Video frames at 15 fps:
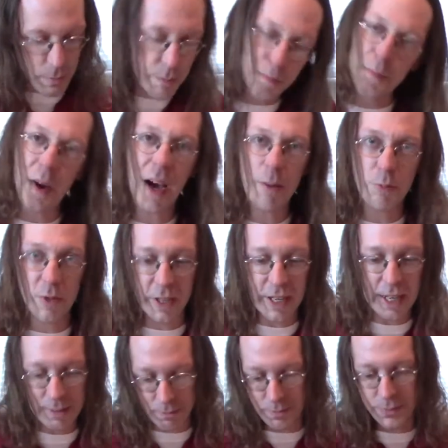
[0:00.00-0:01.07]
But we're
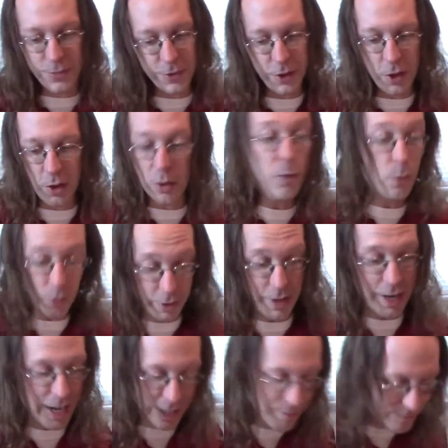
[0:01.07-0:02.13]
not, so we're
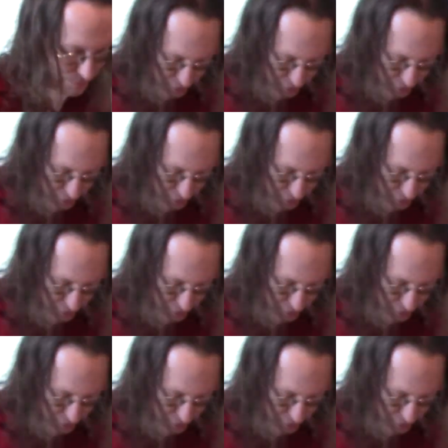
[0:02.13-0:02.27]
not